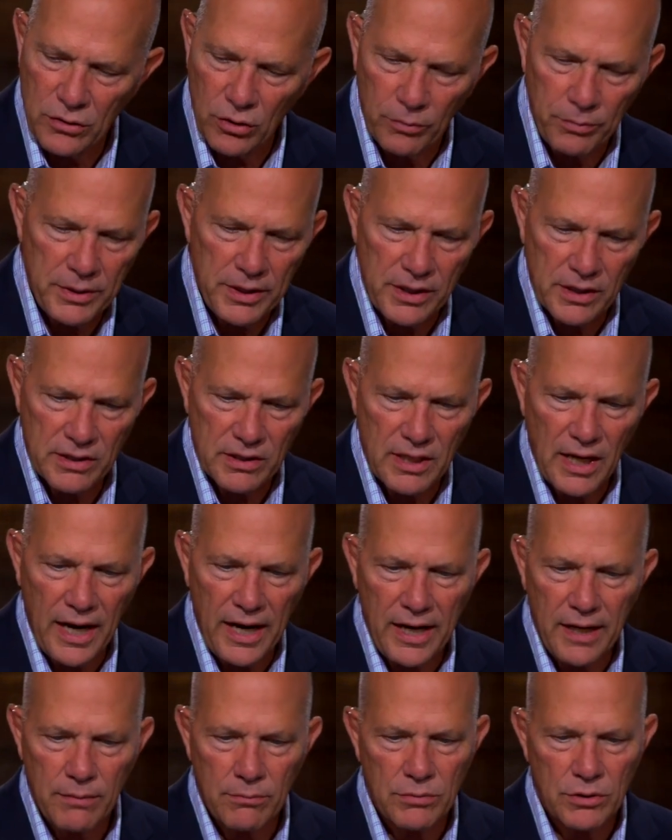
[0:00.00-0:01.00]
will be the
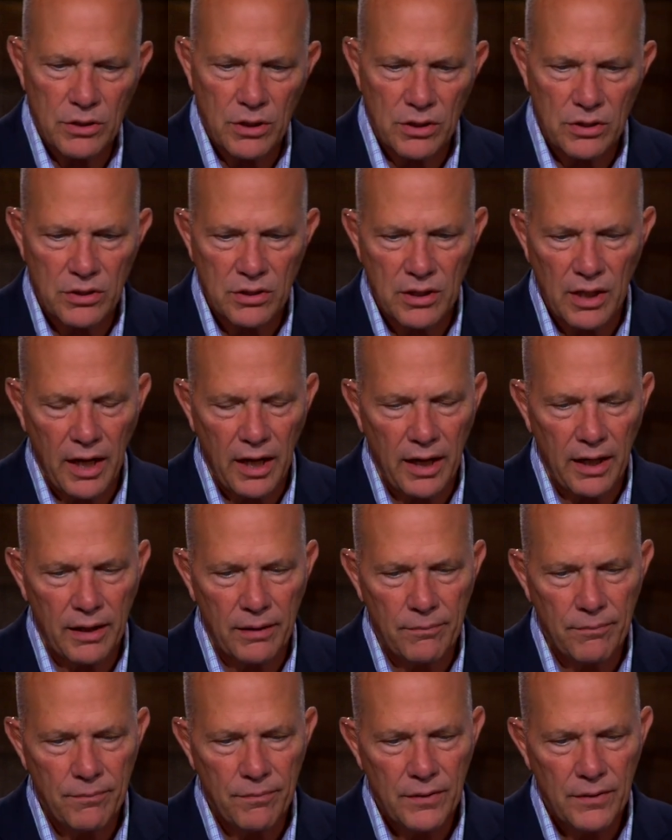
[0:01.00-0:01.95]
same, just uh,